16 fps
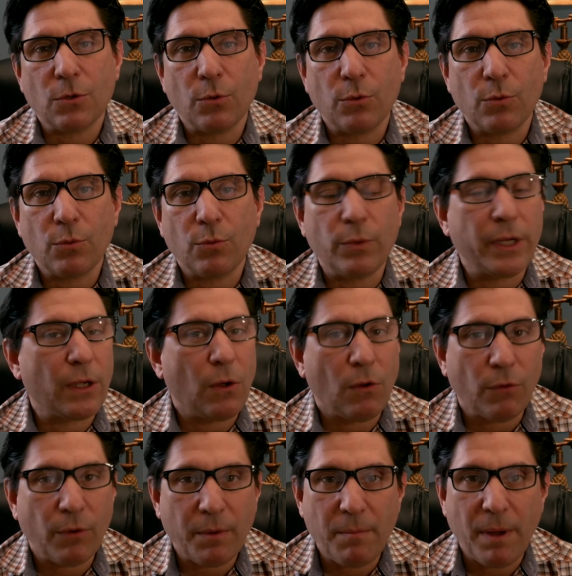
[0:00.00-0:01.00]
So we
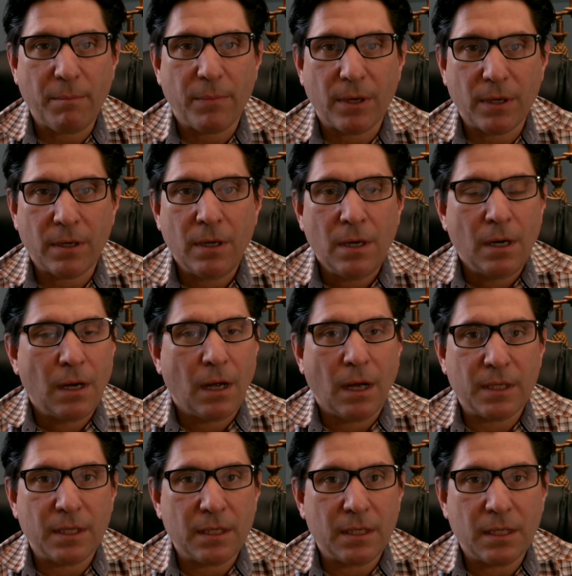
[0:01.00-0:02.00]
all remember
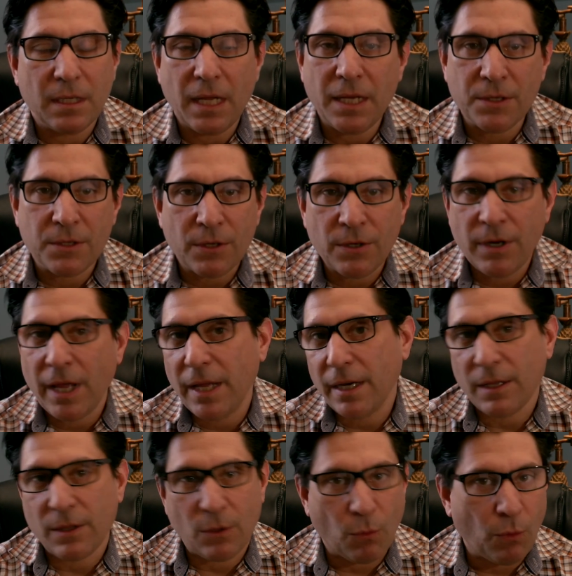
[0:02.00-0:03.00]
the
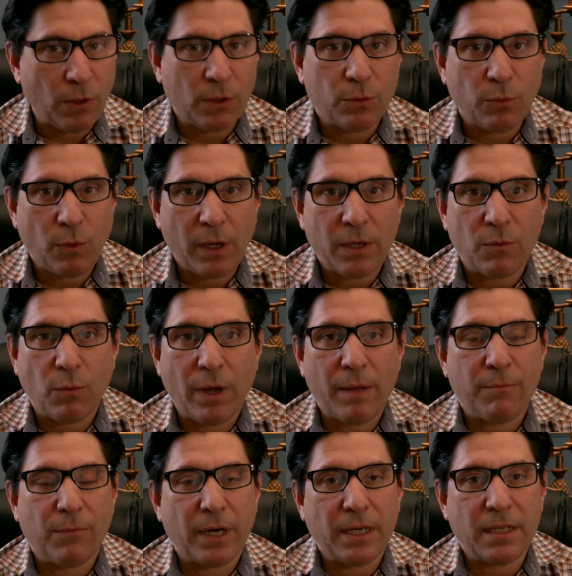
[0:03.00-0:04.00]
Internet and the World Wide
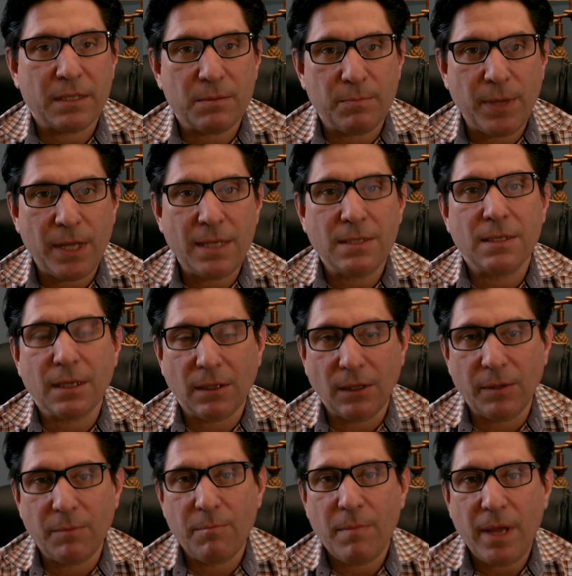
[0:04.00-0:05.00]
Web, right, is
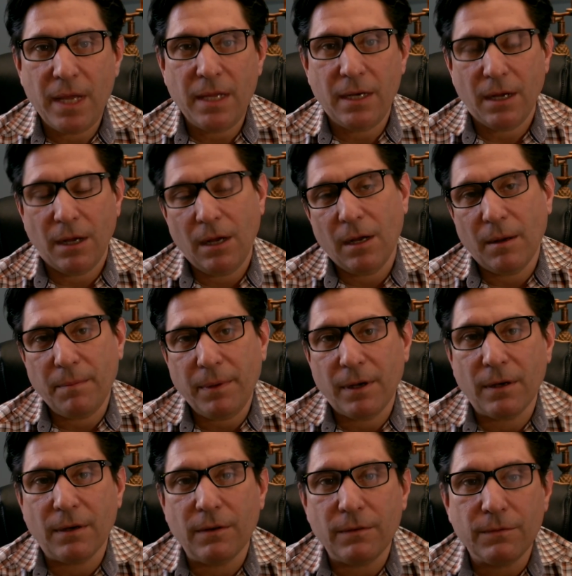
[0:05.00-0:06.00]
basically made
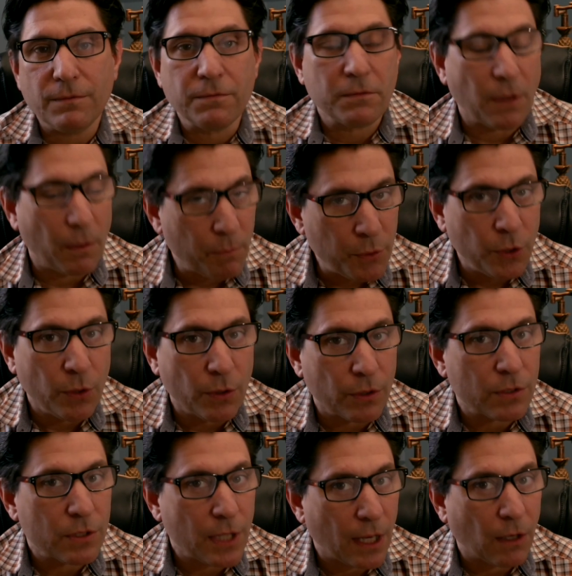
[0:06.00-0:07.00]
up of
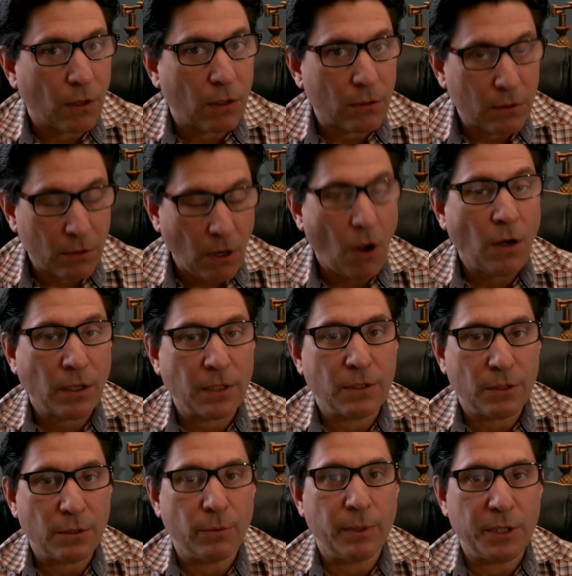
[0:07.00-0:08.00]
computers that are
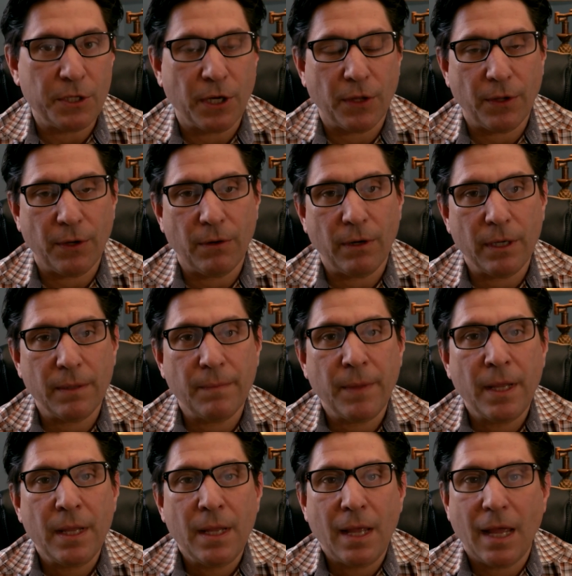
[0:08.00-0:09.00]
talking to each other, right?
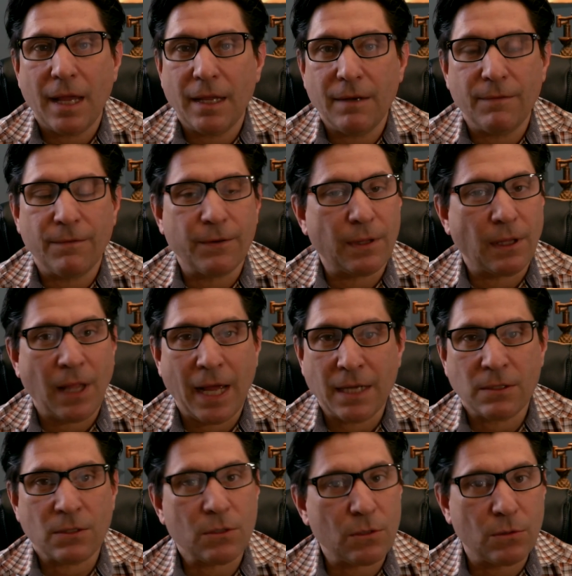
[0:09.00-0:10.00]
And for the
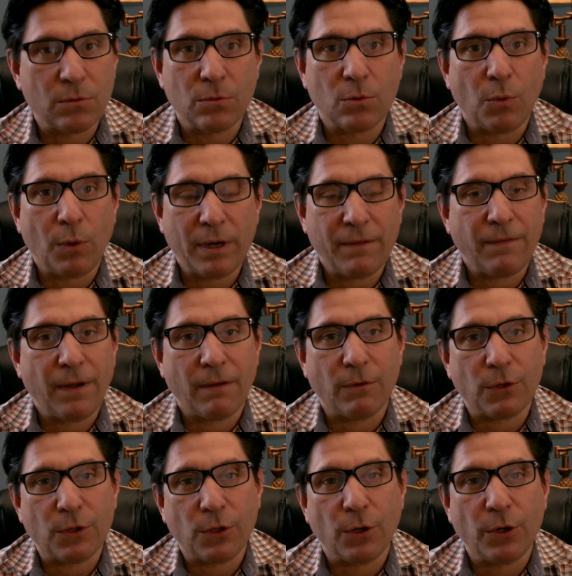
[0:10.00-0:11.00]
last
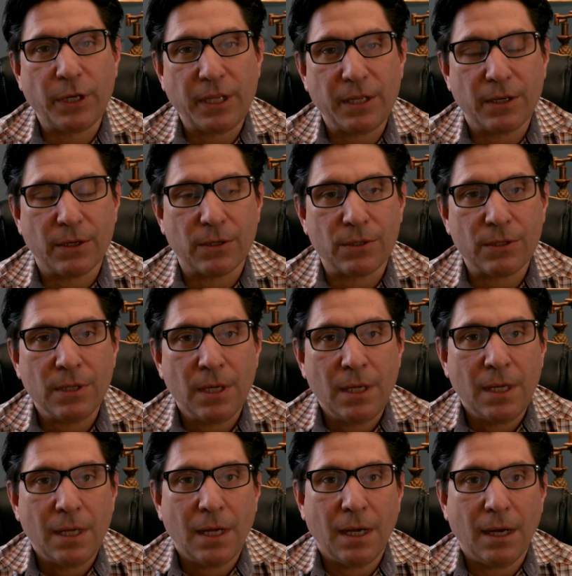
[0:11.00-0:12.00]
25 or 30 years,
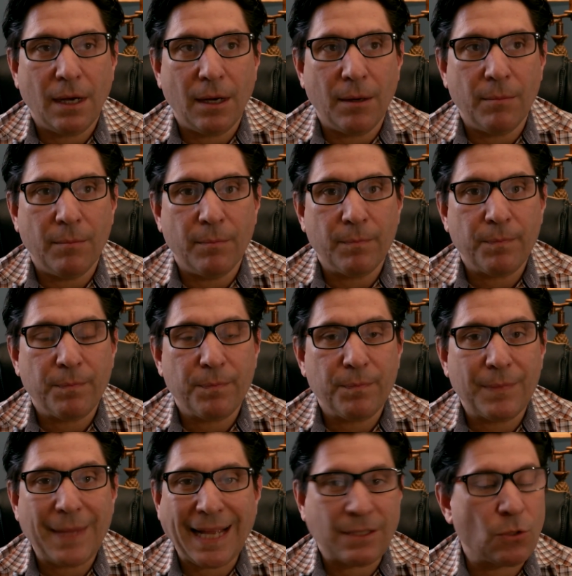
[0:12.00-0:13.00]

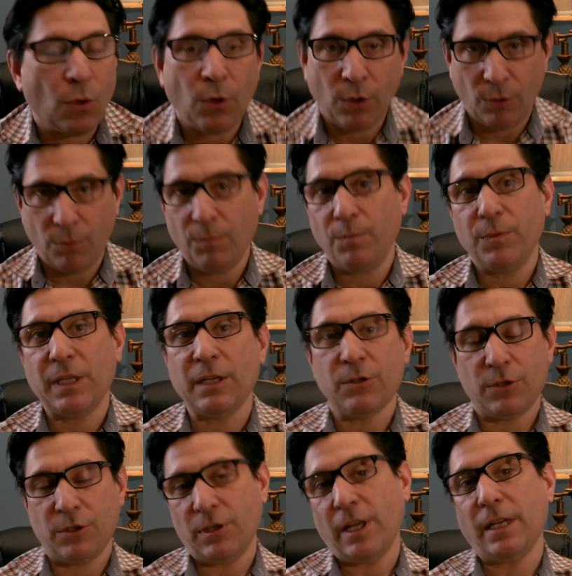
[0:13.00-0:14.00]
that's all the
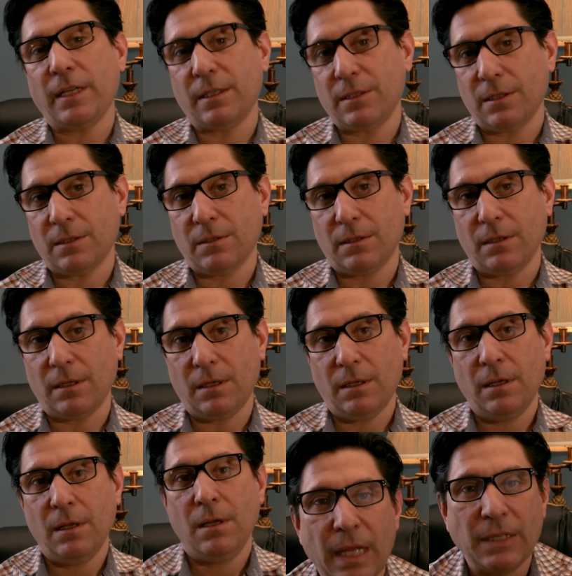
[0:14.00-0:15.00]
Internet existed.
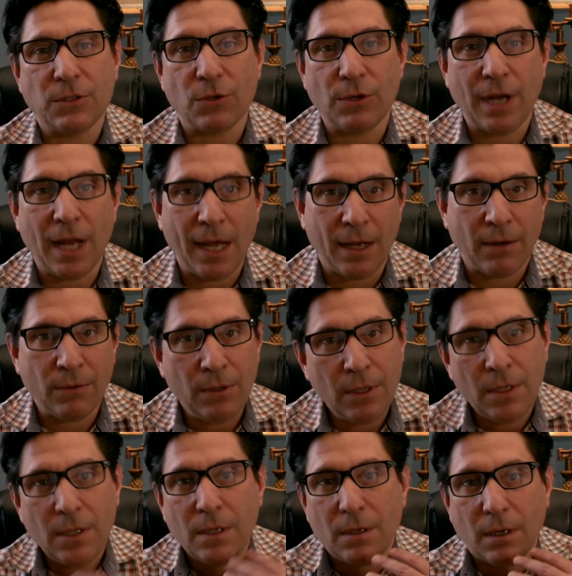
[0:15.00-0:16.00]
And so now
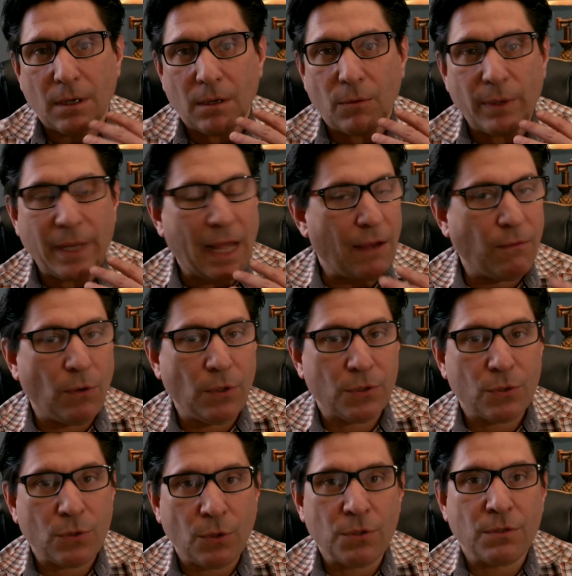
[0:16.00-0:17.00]
we have
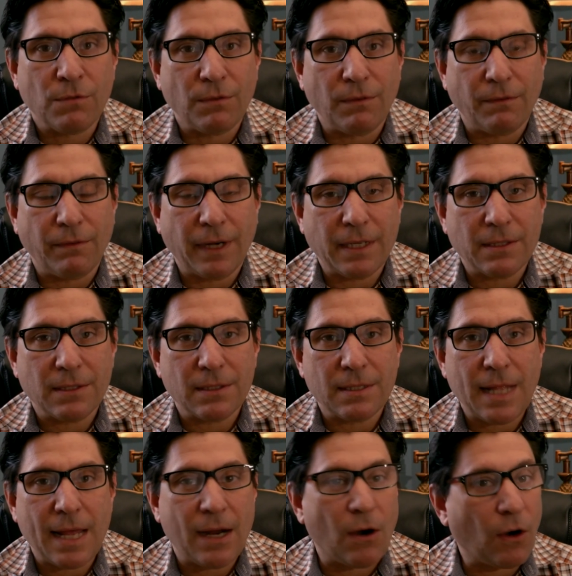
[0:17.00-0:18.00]
all sorts of
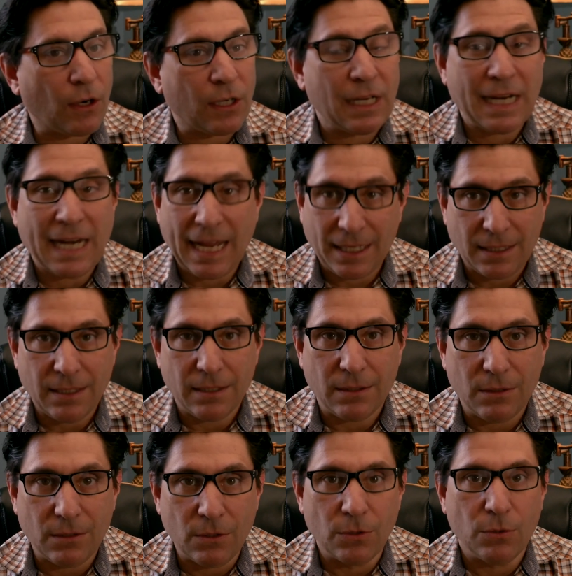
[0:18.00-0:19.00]
devices that are
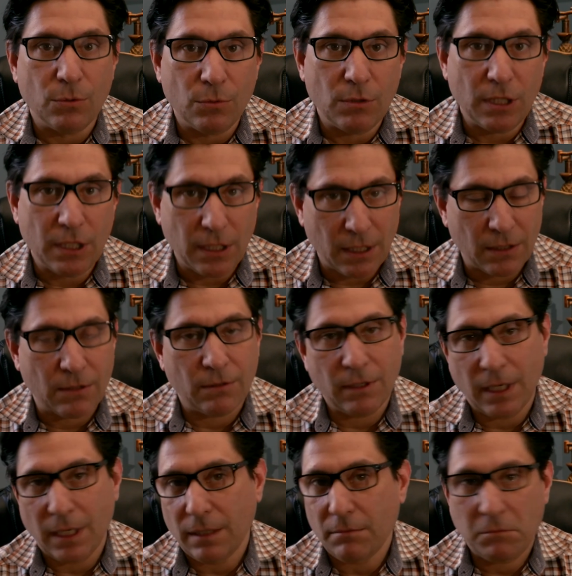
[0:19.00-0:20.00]
connected to the
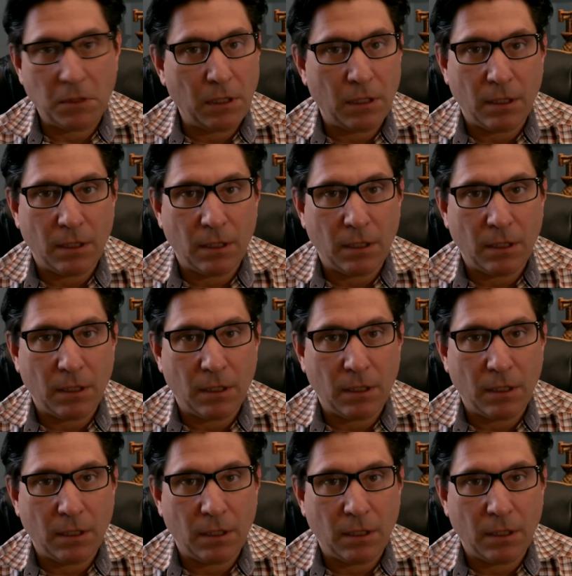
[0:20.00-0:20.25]
Internet.